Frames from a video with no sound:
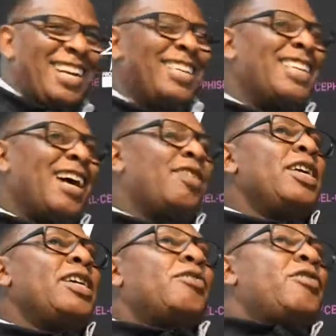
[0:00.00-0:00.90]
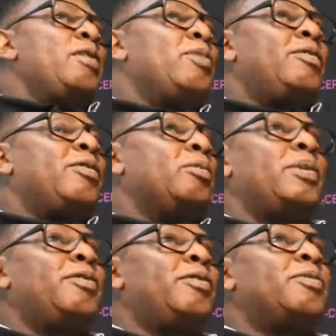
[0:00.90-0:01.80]
I think the thing with
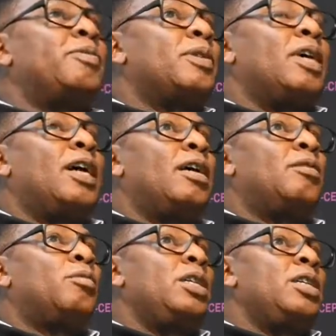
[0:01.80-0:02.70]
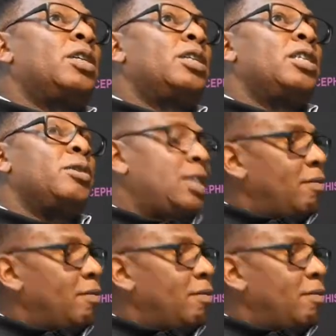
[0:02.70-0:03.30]
what you've got to do is have a